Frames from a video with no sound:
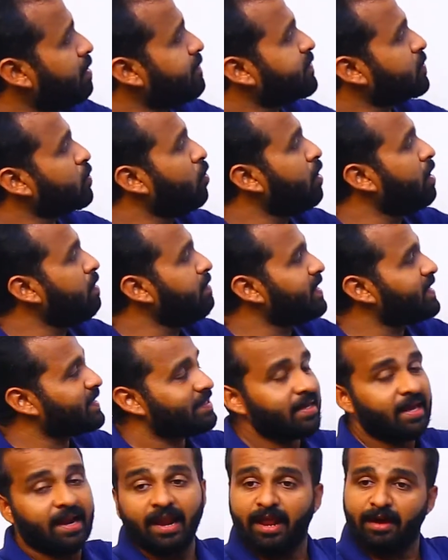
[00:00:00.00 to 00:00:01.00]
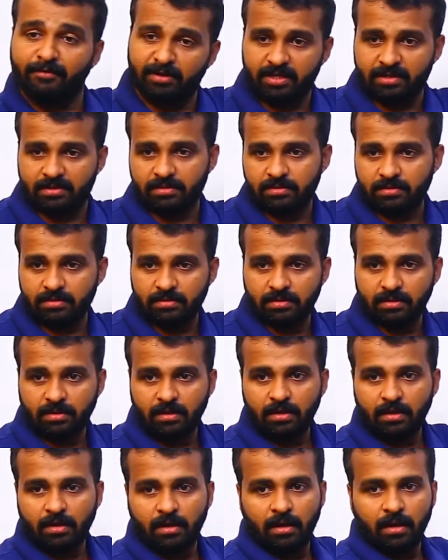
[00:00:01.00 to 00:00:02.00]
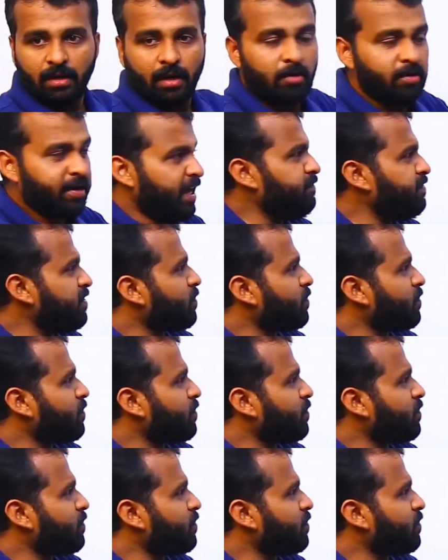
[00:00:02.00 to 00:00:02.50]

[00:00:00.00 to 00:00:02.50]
of sodium is 11. How can we